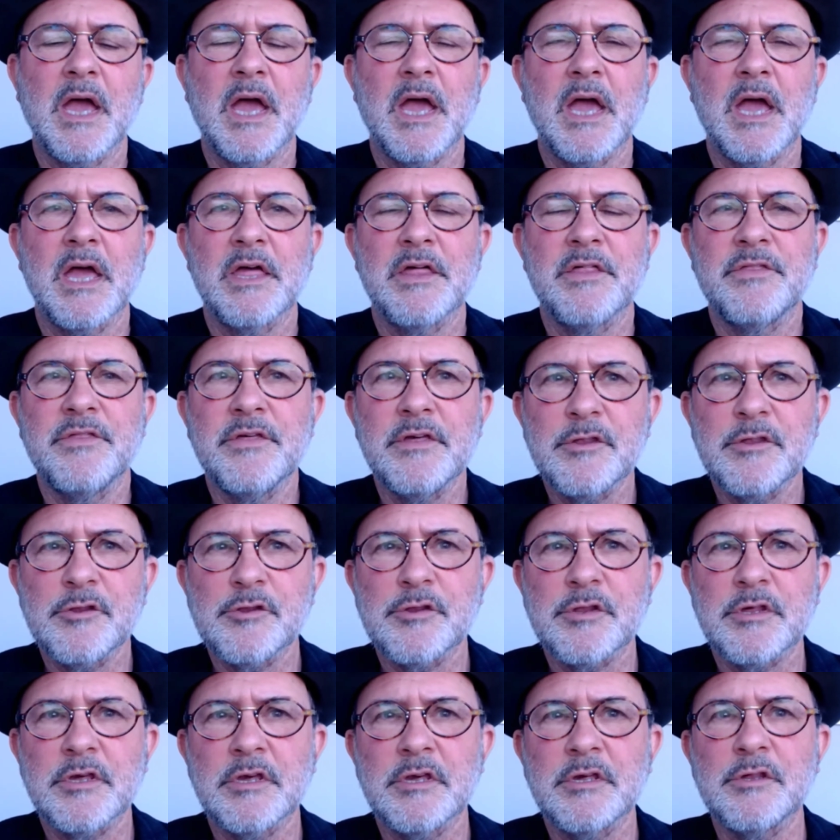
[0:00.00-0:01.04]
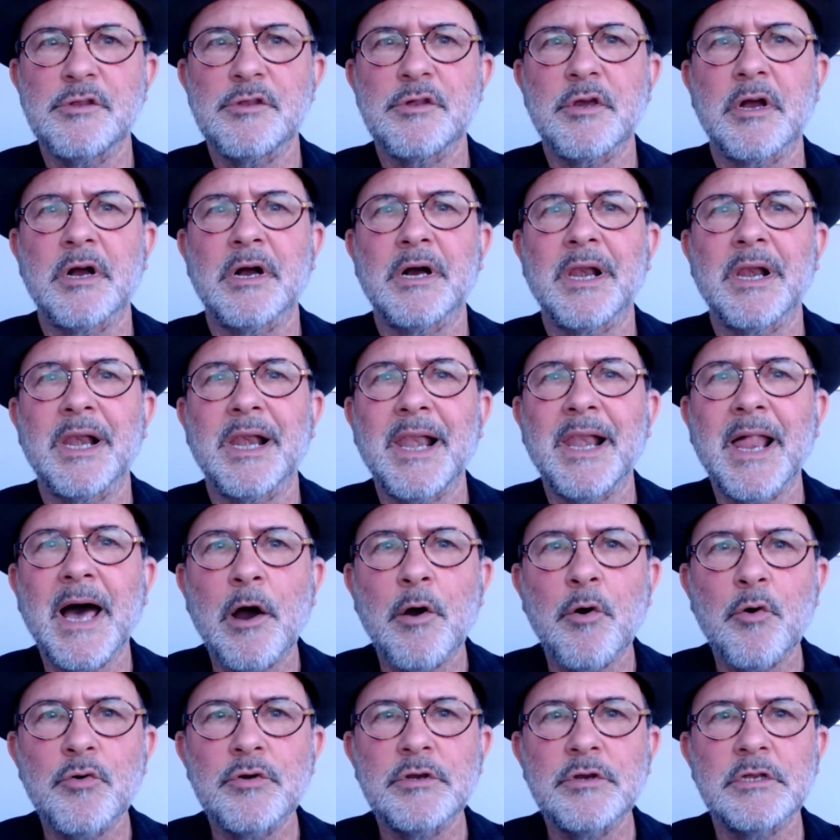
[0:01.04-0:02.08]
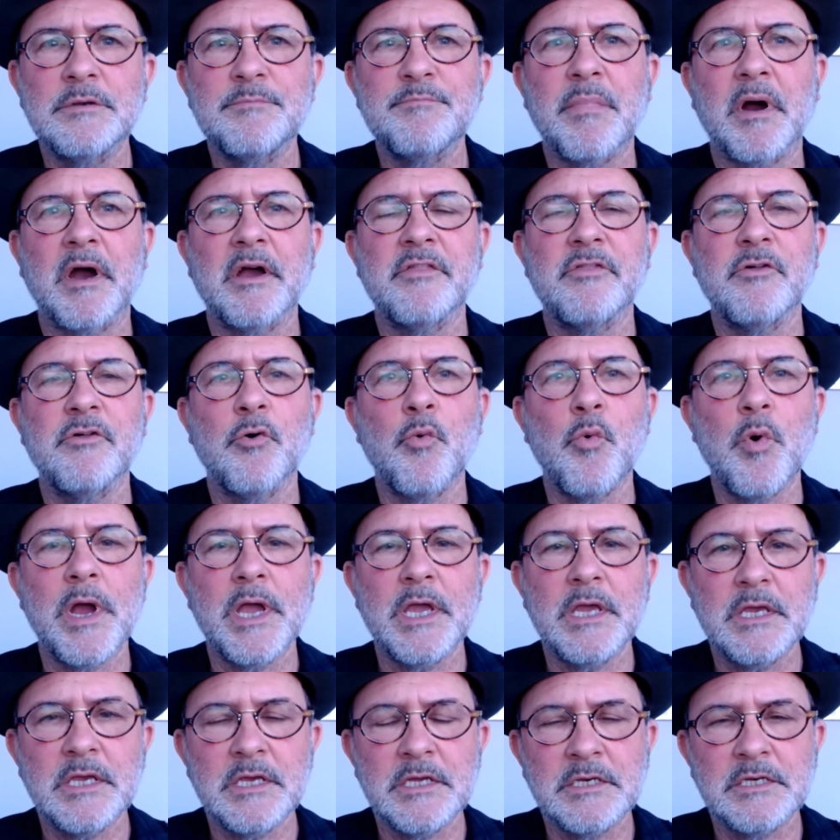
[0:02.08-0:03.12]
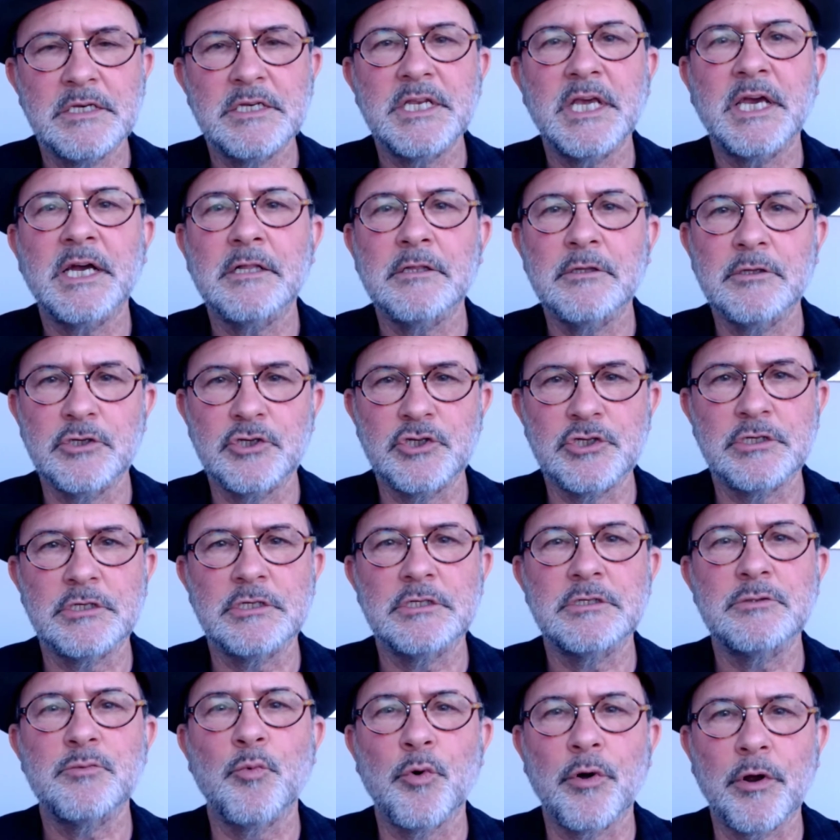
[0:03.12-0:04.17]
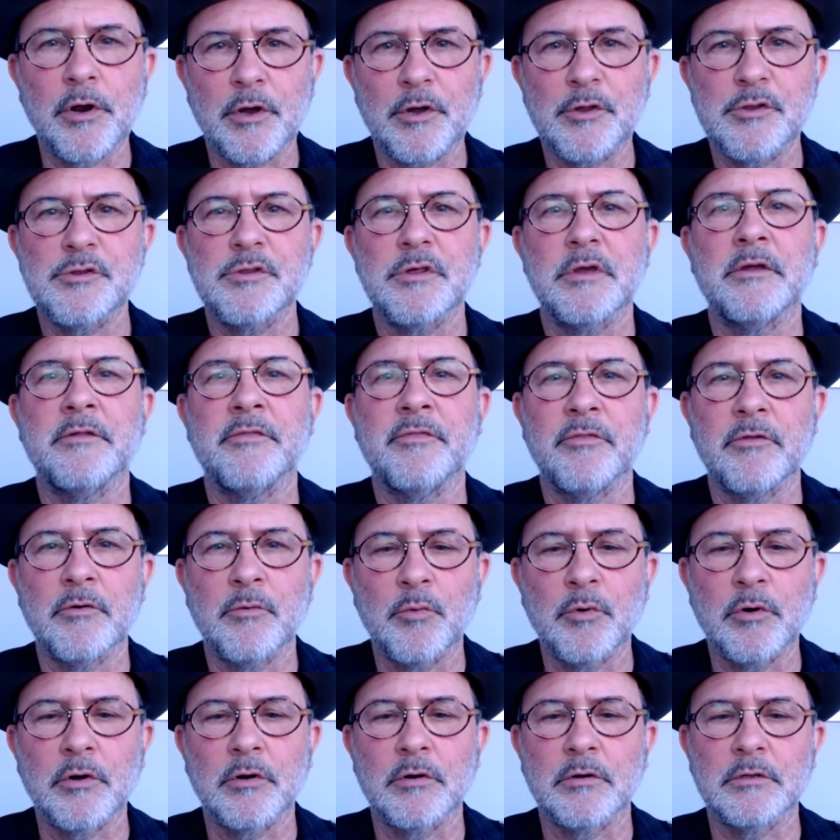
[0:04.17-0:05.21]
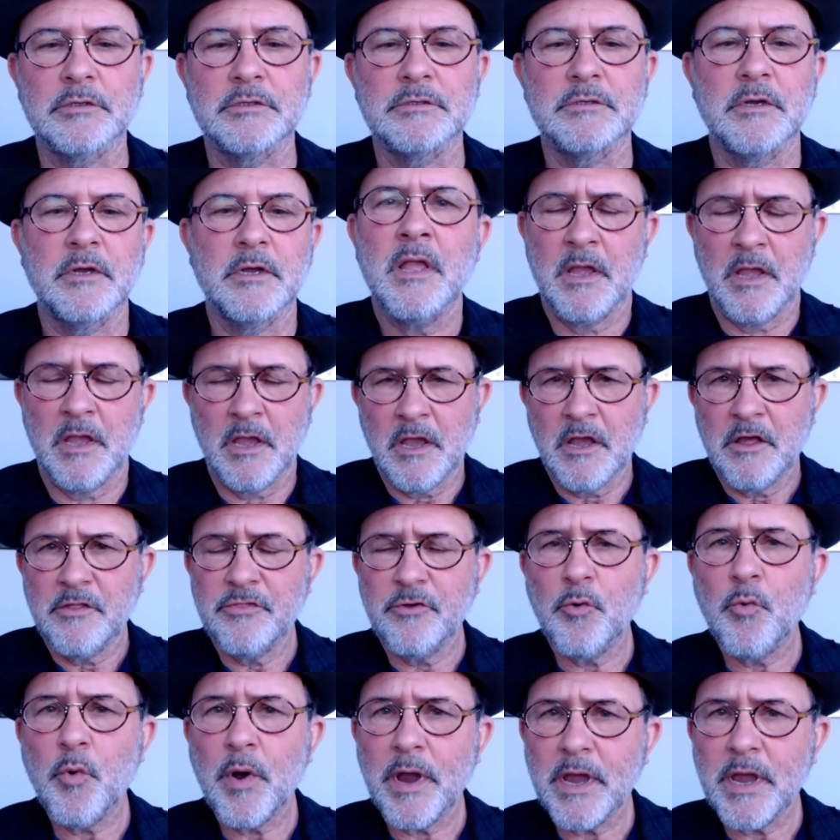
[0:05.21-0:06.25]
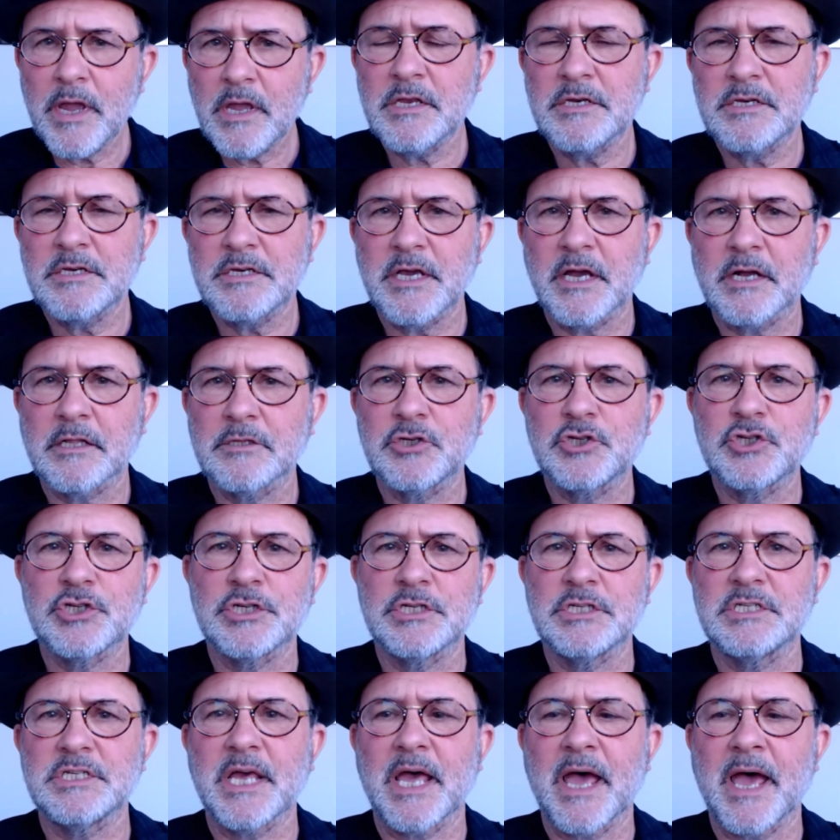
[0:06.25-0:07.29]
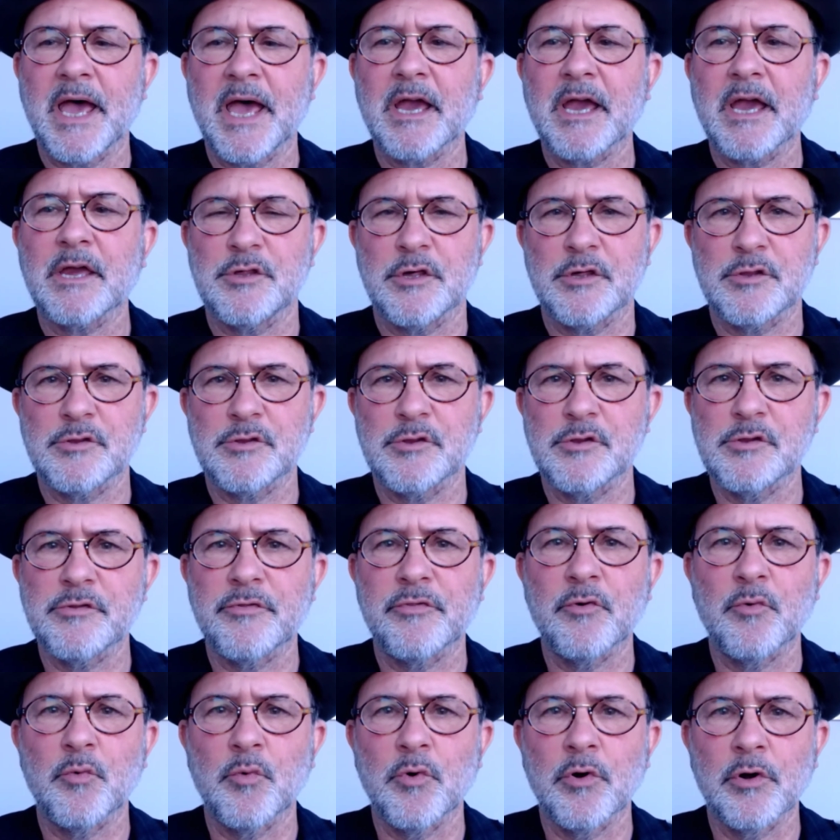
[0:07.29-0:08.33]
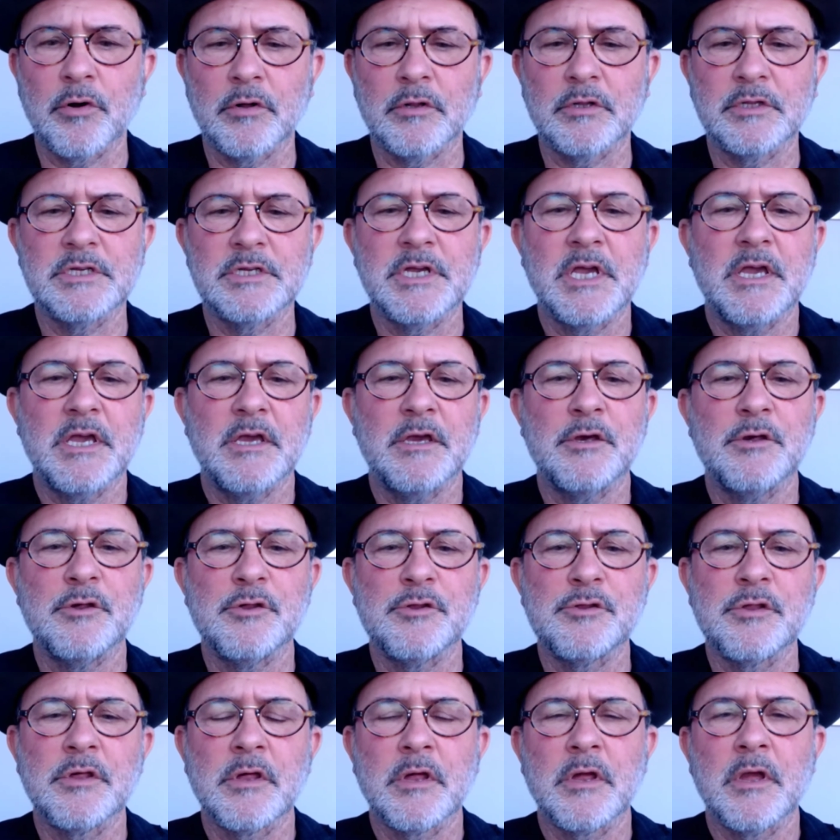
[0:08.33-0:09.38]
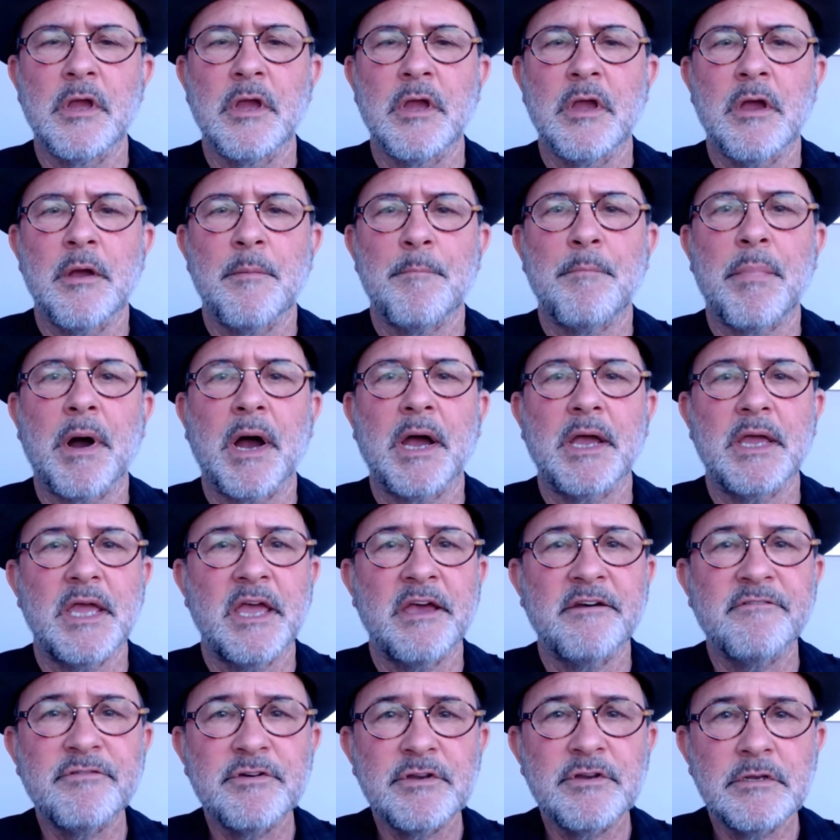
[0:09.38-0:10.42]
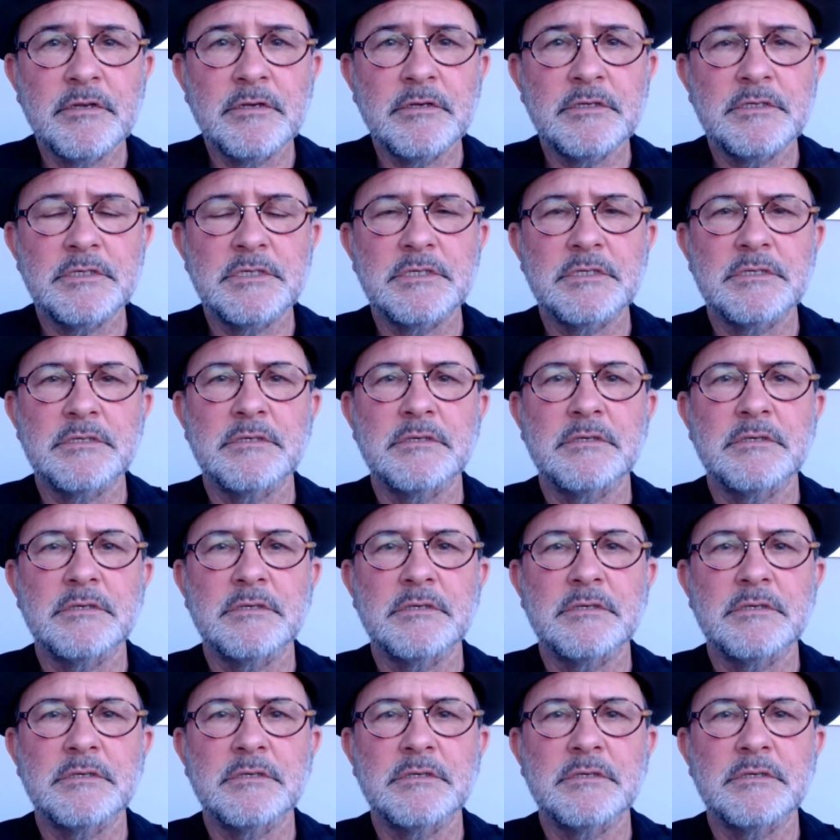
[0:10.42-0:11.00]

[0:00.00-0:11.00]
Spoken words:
This is clouded by the way intelligence works in the world. The way intelligence accesses the world is by evidence,